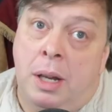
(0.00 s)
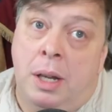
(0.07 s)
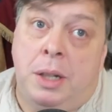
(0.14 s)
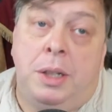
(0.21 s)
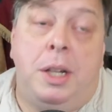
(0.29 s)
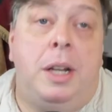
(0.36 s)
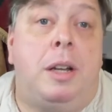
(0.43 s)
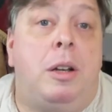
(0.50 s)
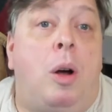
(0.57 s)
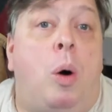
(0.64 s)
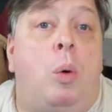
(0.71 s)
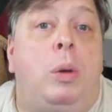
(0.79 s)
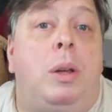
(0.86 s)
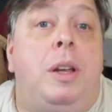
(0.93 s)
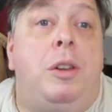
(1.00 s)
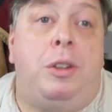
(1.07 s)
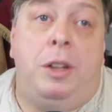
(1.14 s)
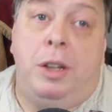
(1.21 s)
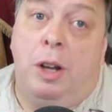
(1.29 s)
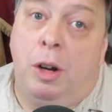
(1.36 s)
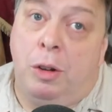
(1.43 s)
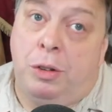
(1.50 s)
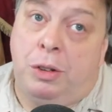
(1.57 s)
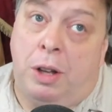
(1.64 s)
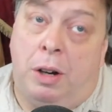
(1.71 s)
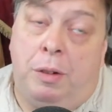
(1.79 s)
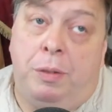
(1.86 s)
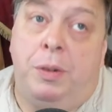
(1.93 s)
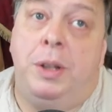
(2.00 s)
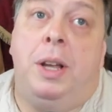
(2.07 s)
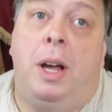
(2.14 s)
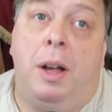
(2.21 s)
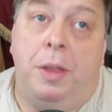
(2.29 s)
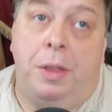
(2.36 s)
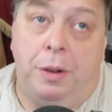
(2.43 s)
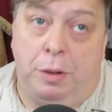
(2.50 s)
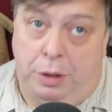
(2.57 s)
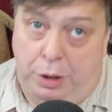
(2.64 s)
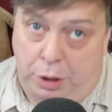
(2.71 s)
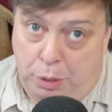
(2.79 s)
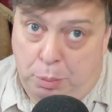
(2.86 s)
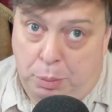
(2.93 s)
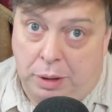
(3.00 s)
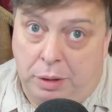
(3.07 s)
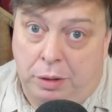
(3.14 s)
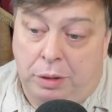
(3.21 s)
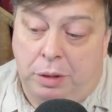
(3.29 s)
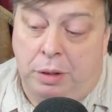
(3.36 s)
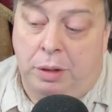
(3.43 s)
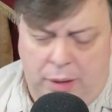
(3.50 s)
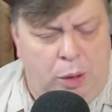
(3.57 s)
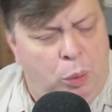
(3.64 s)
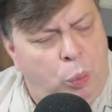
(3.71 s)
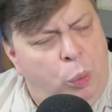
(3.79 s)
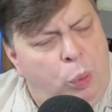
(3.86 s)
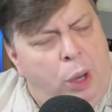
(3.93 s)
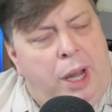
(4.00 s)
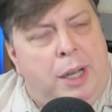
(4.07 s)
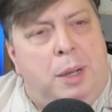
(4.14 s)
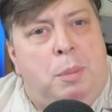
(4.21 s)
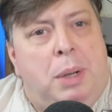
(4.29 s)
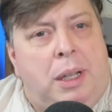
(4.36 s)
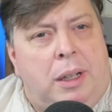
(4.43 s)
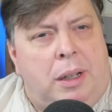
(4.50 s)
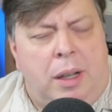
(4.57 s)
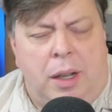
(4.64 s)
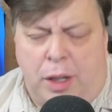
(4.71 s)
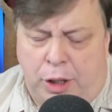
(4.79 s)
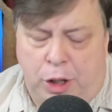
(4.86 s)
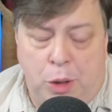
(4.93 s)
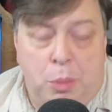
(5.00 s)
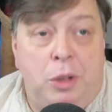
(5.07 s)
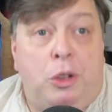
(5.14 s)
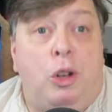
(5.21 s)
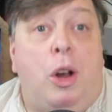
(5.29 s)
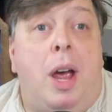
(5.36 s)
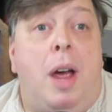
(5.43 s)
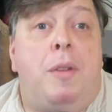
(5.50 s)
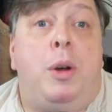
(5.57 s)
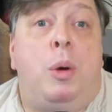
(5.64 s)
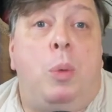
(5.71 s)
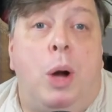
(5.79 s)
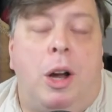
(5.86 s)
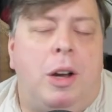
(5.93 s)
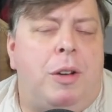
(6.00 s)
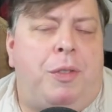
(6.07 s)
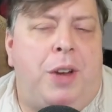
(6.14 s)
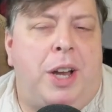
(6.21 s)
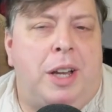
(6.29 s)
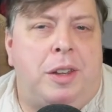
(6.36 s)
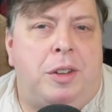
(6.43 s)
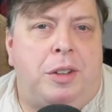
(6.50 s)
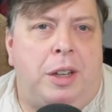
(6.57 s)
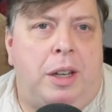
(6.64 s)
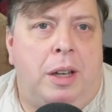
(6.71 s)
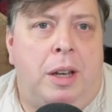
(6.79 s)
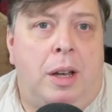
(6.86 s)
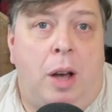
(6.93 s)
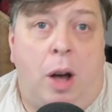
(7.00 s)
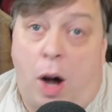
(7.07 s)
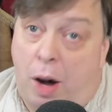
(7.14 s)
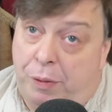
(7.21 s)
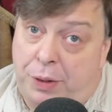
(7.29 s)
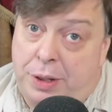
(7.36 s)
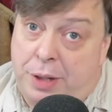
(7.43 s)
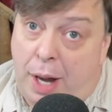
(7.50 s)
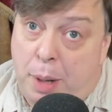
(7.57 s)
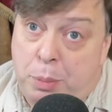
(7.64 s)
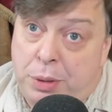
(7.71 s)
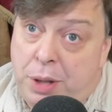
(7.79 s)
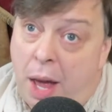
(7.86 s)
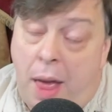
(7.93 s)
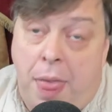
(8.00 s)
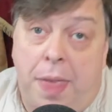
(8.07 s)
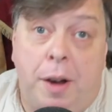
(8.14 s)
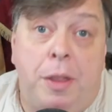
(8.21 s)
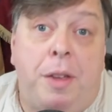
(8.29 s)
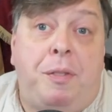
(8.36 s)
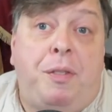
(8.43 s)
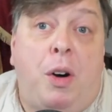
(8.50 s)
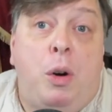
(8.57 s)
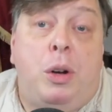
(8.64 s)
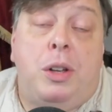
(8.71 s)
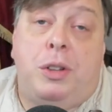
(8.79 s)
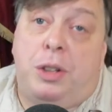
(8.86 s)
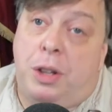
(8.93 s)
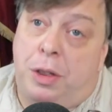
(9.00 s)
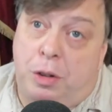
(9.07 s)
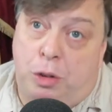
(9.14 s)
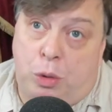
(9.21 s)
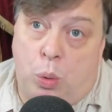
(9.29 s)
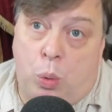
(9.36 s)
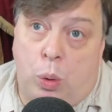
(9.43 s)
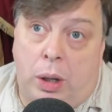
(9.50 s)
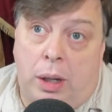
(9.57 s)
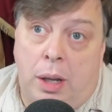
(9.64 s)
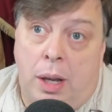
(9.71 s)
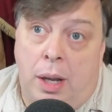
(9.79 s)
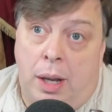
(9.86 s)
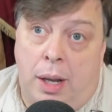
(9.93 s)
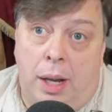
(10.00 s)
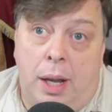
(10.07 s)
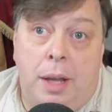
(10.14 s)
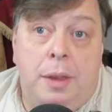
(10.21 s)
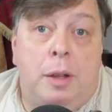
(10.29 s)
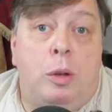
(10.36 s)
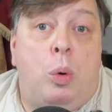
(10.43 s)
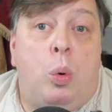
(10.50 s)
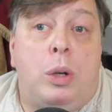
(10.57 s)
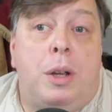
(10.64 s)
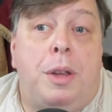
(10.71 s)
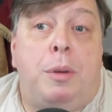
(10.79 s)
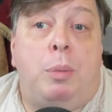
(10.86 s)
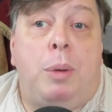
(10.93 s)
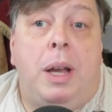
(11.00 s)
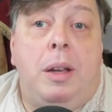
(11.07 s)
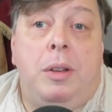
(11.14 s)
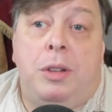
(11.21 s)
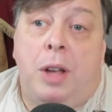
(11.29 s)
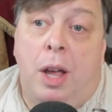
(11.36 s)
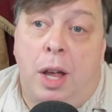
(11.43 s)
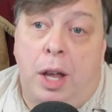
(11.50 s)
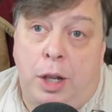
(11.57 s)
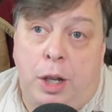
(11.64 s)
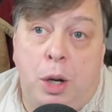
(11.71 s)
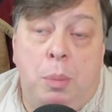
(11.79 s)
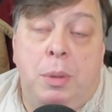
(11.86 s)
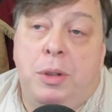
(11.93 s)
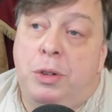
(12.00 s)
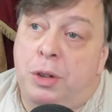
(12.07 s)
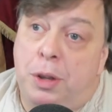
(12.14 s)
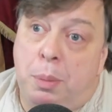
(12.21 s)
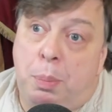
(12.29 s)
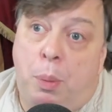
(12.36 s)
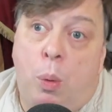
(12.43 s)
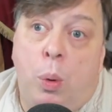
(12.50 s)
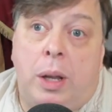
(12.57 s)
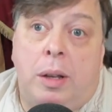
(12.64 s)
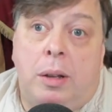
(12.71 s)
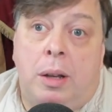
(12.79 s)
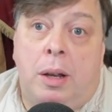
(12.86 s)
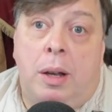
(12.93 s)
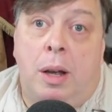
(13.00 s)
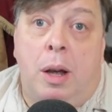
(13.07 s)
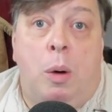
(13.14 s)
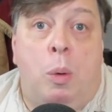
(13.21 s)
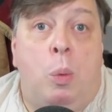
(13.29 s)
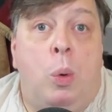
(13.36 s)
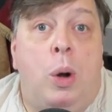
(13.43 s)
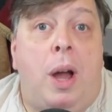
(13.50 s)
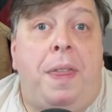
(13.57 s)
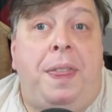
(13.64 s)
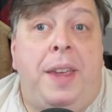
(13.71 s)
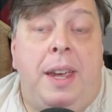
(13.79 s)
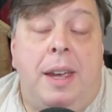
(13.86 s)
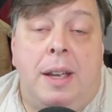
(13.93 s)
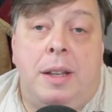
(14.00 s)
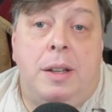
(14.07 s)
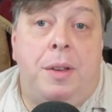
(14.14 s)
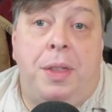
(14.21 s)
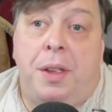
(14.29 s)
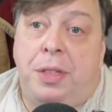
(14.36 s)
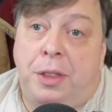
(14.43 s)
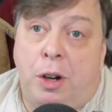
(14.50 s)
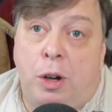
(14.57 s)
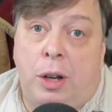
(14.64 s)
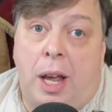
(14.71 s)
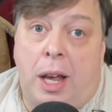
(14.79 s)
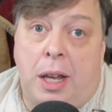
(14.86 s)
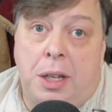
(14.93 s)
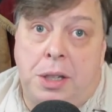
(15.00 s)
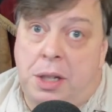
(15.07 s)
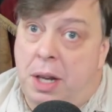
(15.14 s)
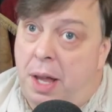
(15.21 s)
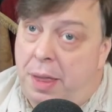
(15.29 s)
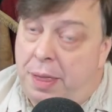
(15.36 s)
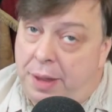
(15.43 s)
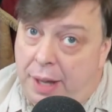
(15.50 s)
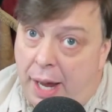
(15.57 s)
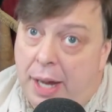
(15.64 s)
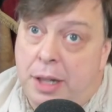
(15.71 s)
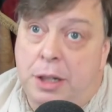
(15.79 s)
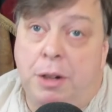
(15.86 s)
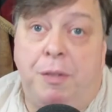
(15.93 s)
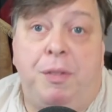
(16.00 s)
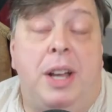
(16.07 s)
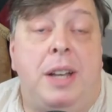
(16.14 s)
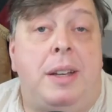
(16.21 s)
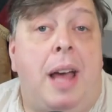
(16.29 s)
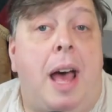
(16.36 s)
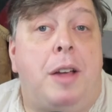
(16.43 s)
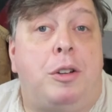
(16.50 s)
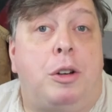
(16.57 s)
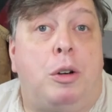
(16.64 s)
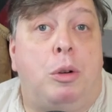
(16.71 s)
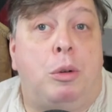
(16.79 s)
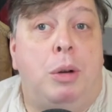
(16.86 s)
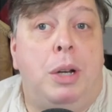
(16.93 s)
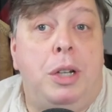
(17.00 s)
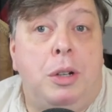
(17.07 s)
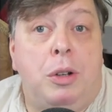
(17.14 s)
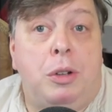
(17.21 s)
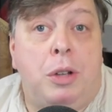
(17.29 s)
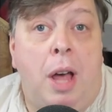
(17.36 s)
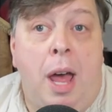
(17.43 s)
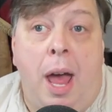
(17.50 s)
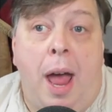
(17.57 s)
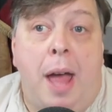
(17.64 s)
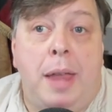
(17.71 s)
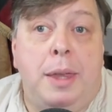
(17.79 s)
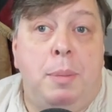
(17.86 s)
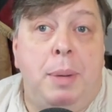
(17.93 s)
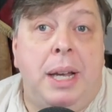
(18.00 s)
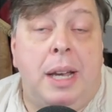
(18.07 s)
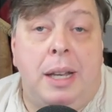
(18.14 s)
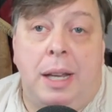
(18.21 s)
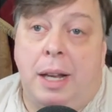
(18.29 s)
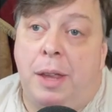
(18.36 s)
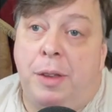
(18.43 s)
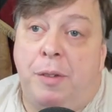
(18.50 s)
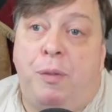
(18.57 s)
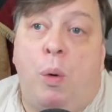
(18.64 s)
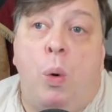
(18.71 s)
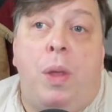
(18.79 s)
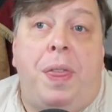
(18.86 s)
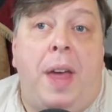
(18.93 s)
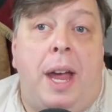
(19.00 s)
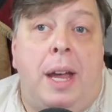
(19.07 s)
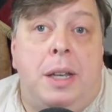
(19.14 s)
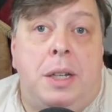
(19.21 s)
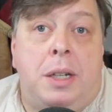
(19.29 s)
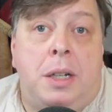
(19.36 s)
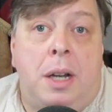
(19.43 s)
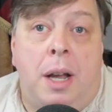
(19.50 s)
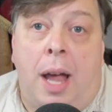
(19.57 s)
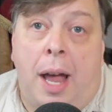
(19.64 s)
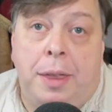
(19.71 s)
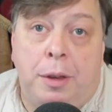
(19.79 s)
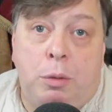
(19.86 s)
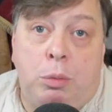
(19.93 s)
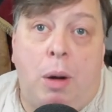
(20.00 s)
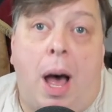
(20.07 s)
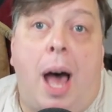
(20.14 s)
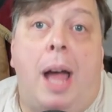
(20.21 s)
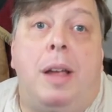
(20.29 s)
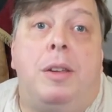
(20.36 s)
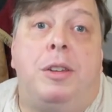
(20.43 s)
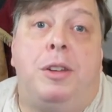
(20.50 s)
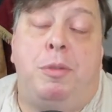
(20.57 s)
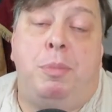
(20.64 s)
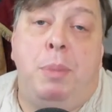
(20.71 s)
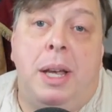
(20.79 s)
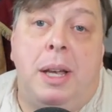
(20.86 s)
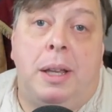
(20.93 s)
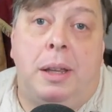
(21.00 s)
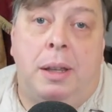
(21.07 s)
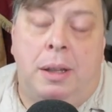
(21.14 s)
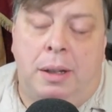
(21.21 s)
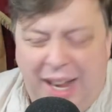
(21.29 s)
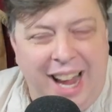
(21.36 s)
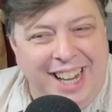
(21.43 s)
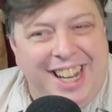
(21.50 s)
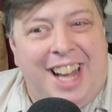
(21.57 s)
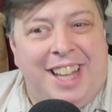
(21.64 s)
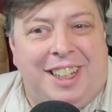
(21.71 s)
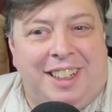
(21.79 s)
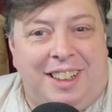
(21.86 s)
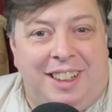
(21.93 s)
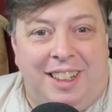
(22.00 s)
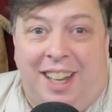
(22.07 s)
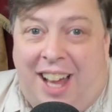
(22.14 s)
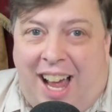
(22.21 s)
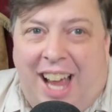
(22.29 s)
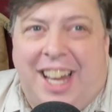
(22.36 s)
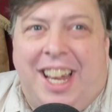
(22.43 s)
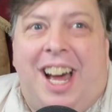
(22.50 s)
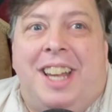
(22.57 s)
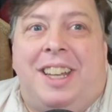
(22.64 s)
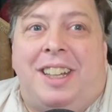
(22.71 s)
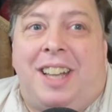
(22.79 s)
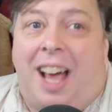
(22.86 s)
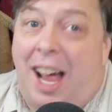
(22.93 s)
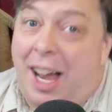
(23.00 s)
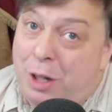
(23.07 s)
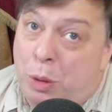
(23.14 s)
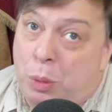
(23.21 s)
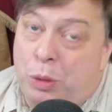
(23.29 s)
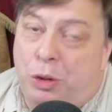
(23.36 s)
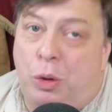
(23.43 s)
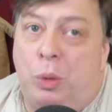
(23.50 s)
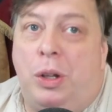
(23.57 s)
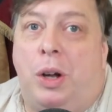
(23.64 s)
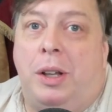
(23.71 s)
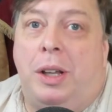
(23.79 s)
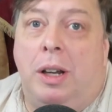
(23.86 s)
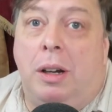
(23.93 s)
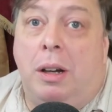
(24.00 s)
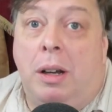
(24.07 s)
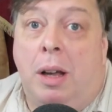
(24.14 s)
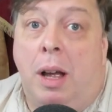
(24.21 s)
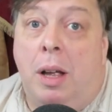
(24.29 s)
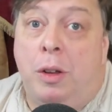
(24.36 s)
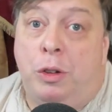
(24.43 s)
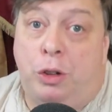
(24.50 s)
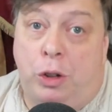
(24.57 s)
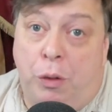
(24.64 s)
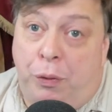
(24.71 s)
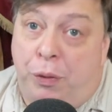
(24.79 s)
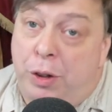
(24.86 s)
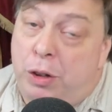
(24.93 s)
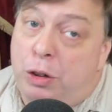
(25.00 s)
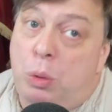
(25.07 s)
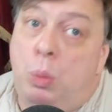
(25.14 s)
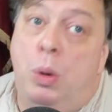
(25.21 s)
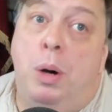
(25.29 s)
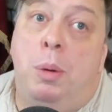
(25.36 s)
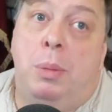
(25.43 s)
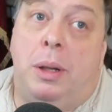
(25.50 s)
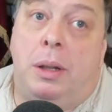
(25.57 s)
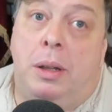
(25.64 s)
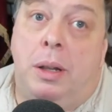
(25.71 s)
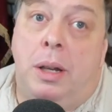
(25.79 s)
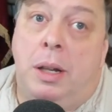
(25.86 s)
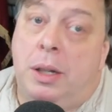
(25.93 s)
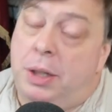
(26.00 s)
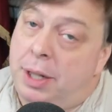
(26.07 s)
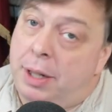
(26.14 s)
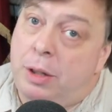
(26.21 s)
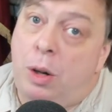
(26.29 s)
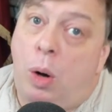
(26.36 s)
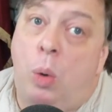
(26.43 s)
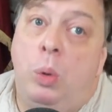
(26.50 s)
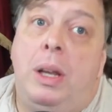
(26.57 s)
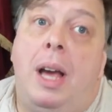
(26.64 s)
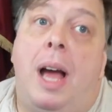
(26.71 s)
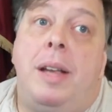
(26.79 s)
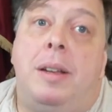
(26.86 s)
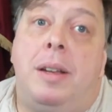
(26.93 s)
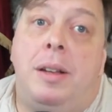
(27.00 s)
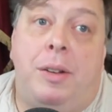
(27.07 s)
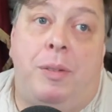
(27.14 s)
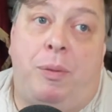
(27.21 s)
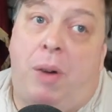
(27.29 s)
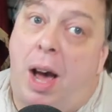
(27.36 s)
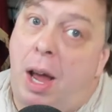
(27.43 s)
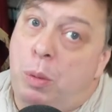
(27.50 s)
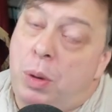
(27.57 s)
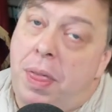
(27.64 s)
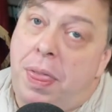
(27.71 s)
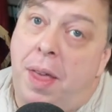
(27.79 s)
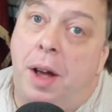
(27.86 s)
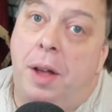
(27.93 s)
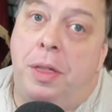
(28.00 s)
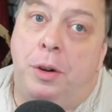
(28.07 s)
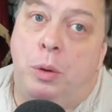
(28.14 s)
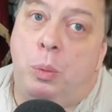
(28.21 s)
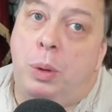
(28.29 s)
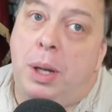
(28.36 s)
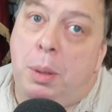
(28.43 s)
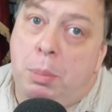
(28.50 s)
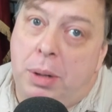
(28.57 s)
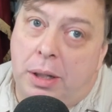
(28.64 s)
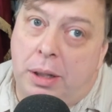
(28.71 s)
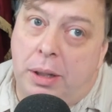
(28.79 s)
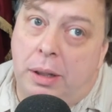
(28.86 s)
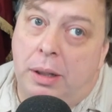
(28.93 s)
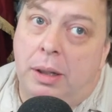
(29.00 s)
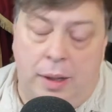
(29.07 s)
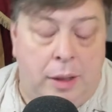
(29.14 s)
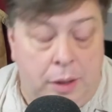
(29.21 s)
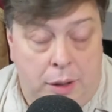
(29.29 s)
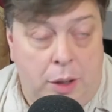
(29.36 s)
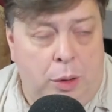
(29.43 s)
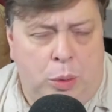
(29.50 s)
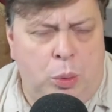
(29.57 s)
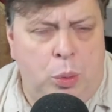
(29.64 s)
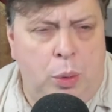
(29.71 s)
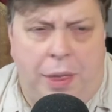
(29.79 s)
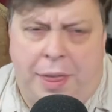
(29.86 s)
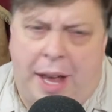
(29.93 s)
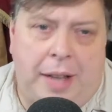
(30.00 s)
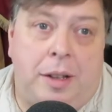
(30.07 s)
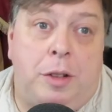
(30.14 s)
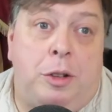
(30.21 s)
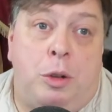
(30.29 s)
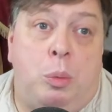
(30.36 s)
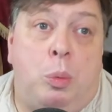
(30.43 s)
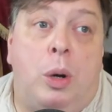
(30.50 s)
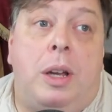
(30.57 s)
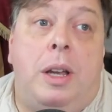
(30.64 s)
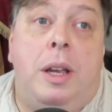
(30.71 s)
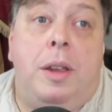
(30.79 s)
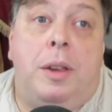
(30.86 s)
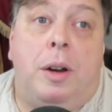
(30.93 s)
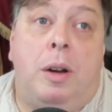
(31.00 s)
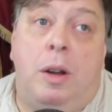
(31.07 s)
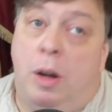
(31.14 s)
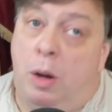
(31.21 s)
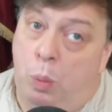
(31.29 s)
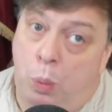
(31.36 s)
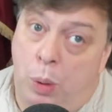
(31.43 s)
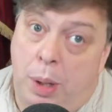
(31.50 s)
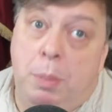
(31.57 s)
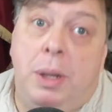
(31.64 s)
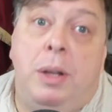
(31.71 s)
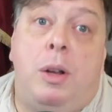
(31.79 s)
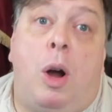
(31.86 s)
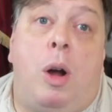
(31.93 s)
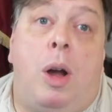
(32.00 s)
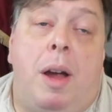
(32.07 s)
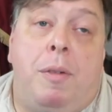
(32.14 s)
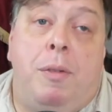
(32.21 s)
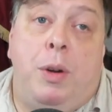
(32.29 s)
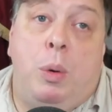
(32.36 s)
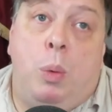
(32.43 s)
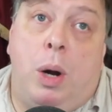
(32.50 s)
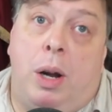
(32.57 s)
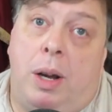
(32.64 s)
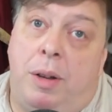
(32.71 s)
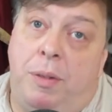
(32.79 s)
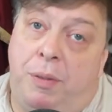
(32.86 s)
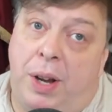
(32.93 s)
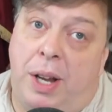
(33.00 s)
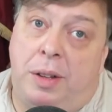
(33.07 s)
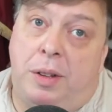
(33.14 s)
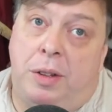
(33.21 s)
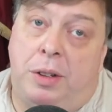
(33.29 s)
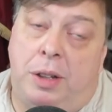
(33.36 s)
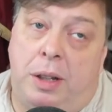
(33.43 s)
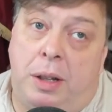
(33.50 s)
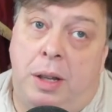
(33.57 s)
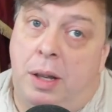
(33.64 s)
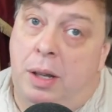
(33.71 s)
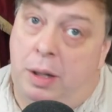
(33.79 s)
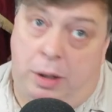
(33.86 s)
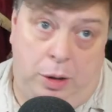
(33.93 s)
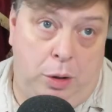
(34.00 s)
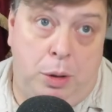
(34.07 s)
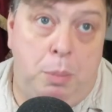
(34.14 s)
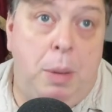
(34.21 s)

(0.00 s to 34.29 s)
She can only see herself in other humans. Wait a minute. Humans are everywhere in fantasy. Oftentimes, they're the focus of the story. In The Lord of the Rings, humans are the point. We're at the end of the Third Age, the age of fantastical creatures, and the beginning of the Fourth Age, and the rise of men. I got it. I got it. I know what's going on here. Sophie's a woman. She can only identify with other women. No, that doesn't work either. Women are everywhere in fantasy. You can